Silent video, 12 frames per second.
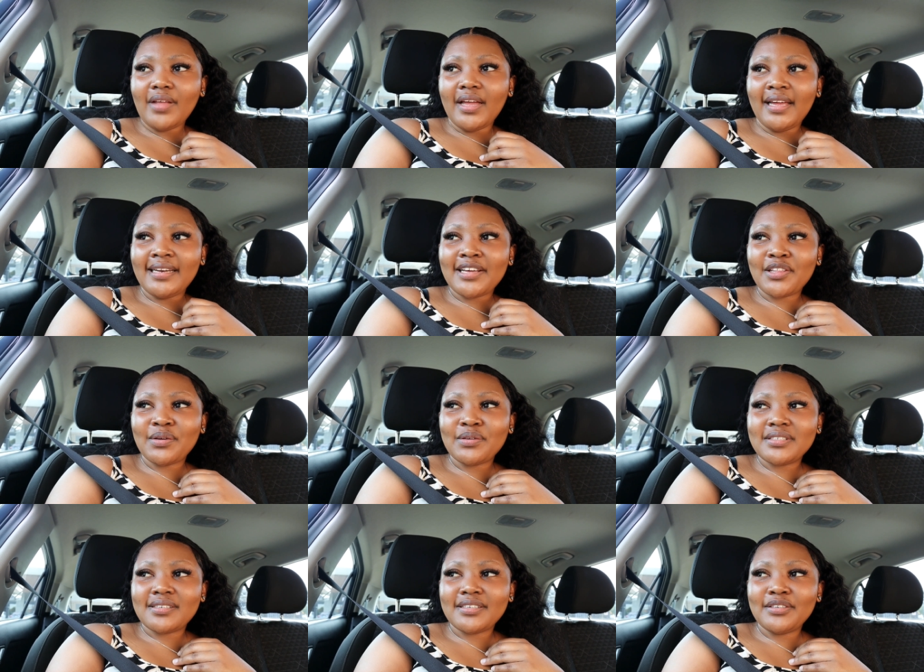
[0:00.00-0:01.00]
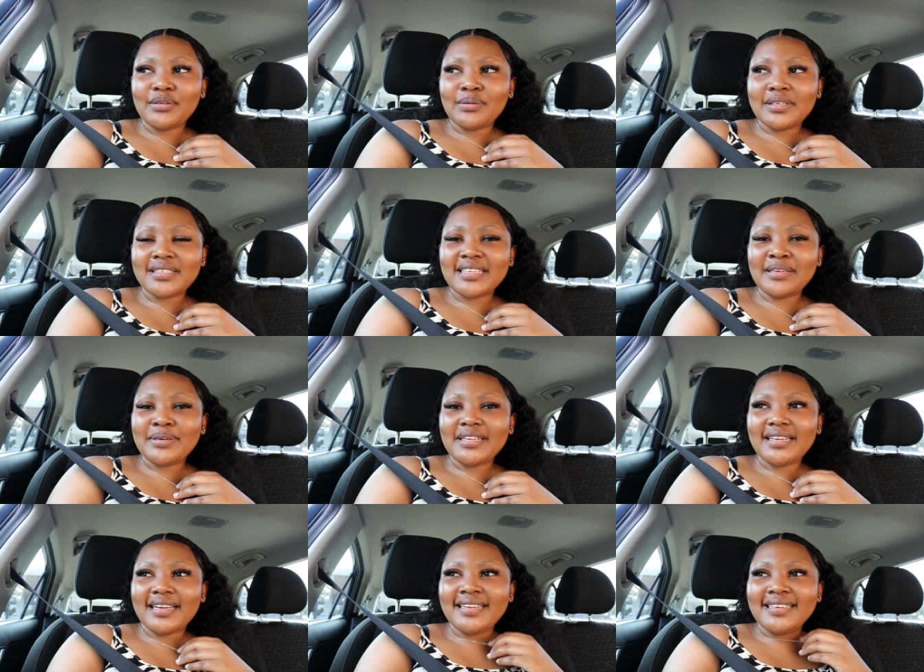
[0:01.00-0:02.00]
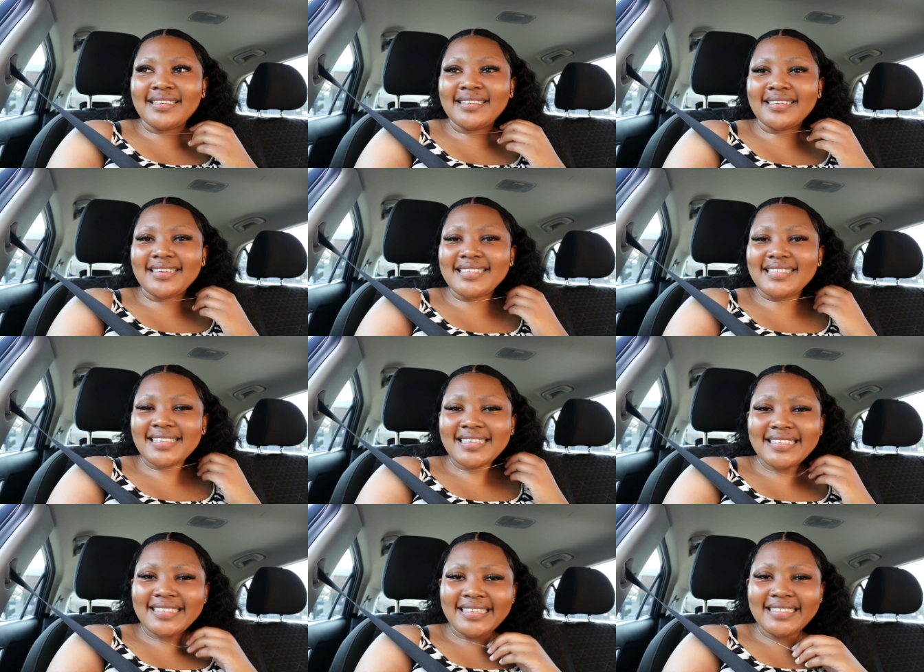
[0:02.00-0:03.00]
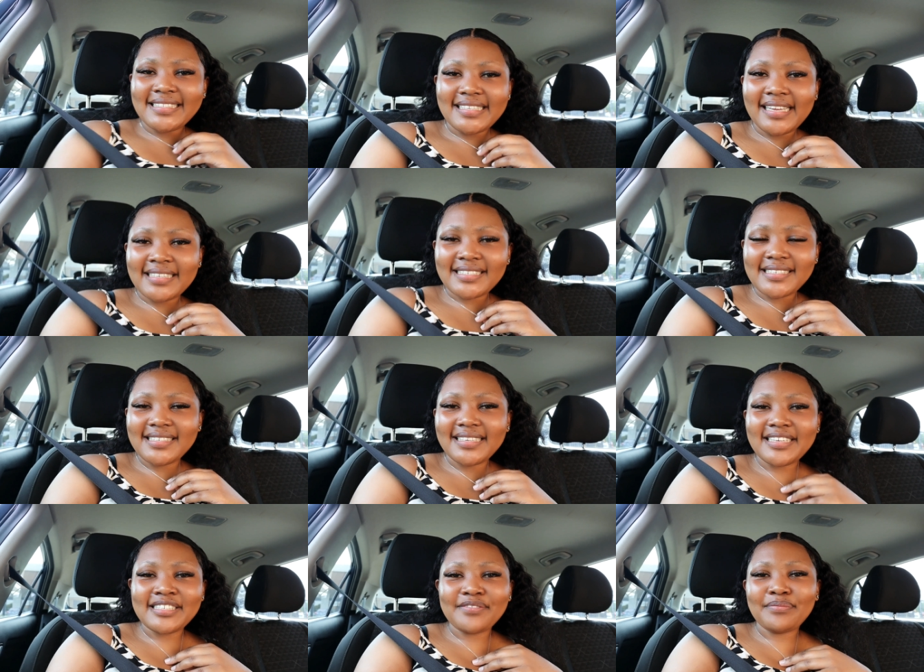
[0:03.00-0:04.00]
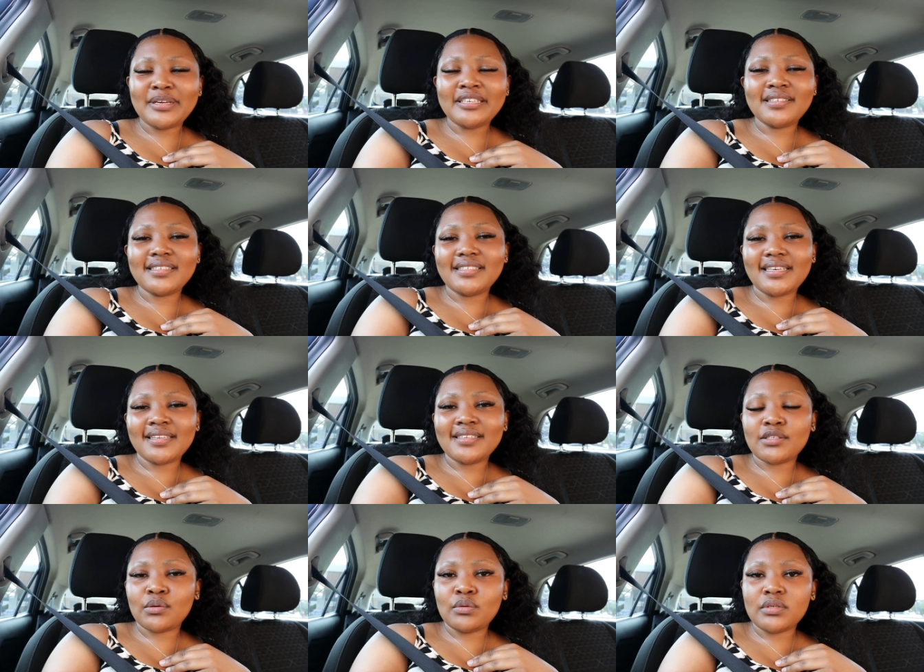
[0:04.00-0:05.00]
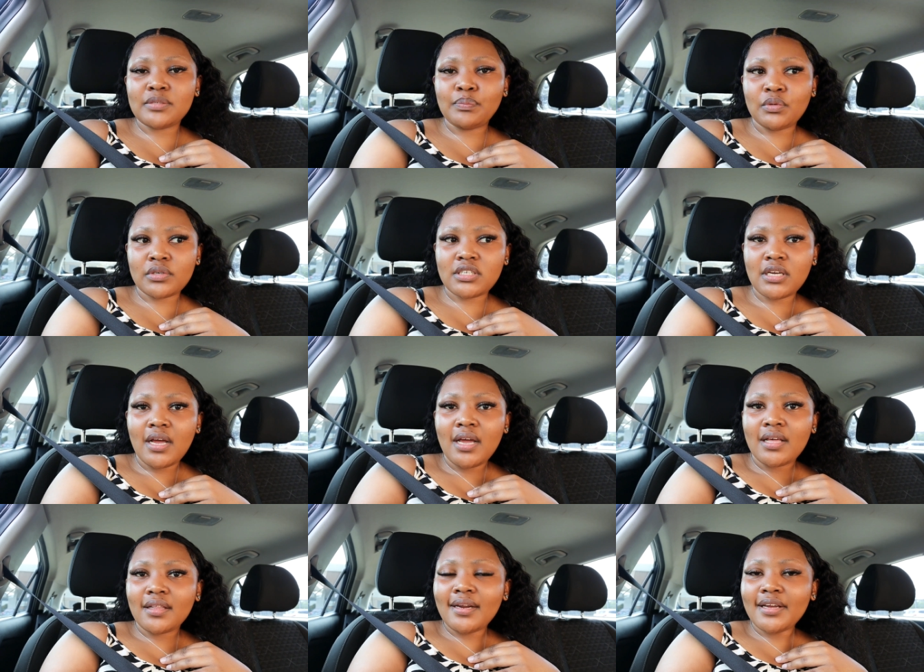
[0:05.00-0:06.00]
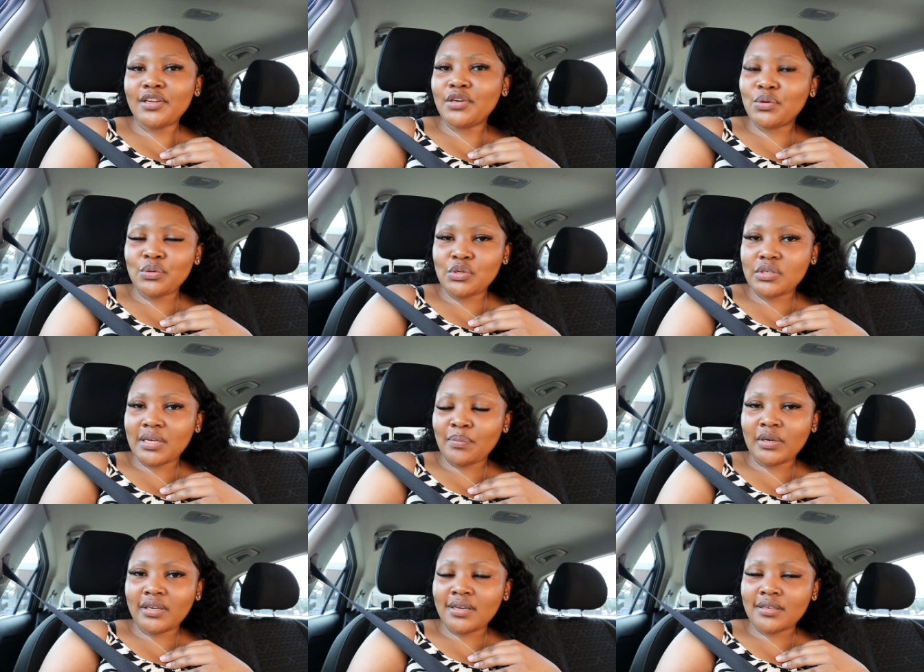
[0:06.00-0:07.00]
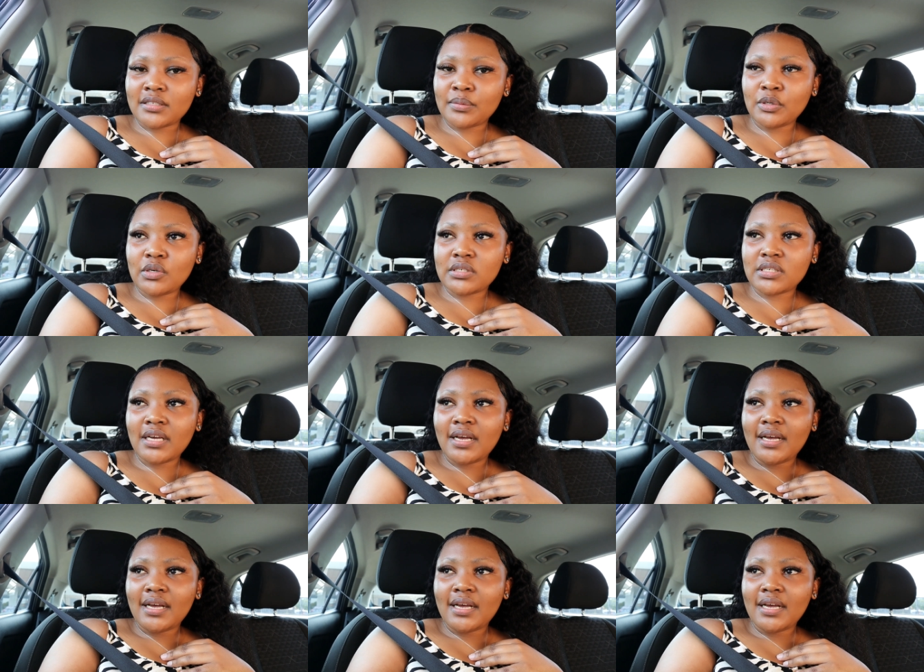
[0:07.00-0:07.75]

and I thought, you know what, give it like a second nail tag, just in case if my nail tag is always booked, then I can go to someone else, because